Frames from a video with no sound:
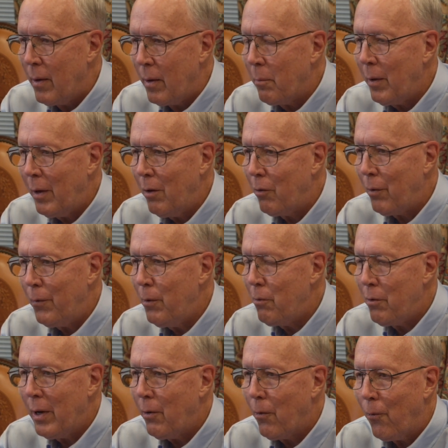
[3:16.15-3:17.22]
Because if you
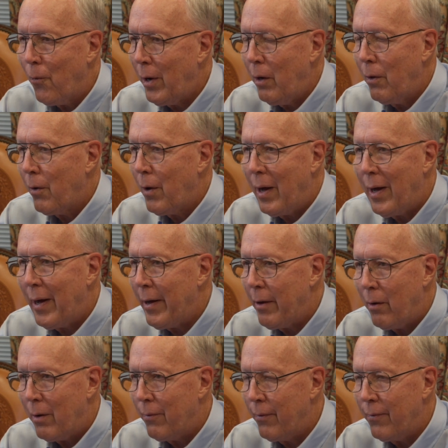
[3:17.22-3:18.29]
take a regular hide
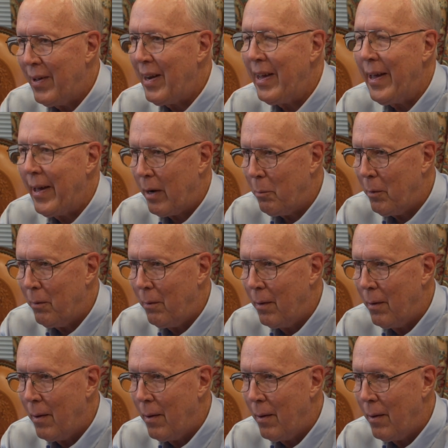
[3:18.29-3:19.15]
off of any animal